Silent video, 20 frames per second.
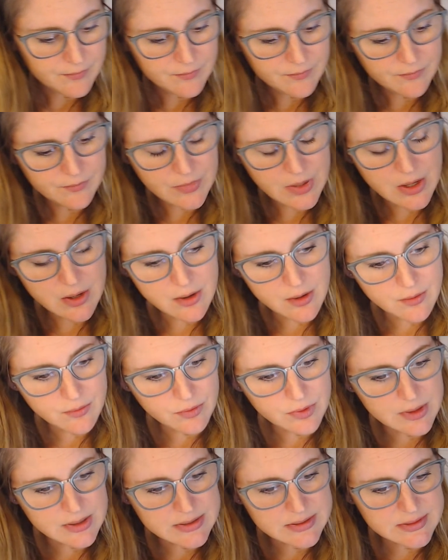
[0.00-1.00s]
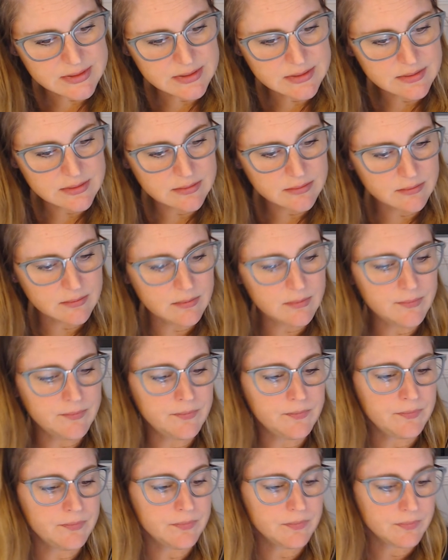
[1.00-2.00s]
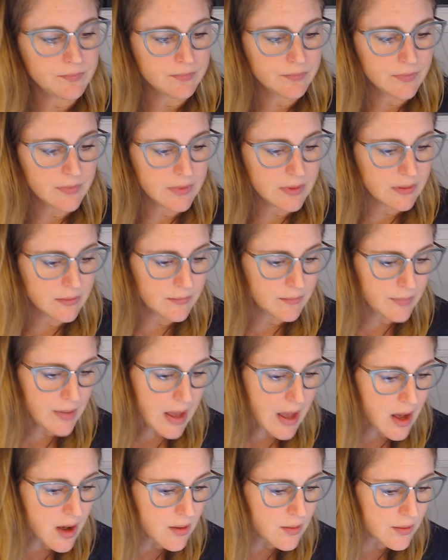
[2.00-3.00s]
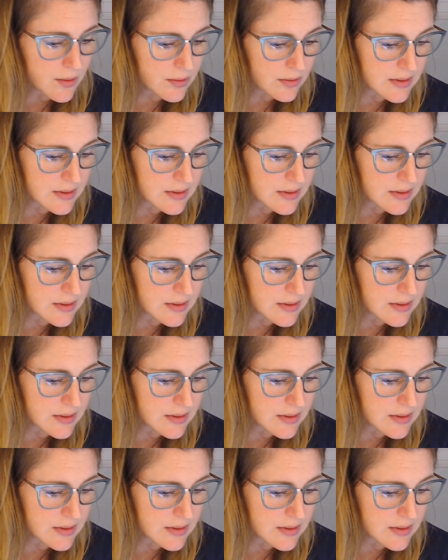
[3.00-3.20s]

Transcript: you know, this power,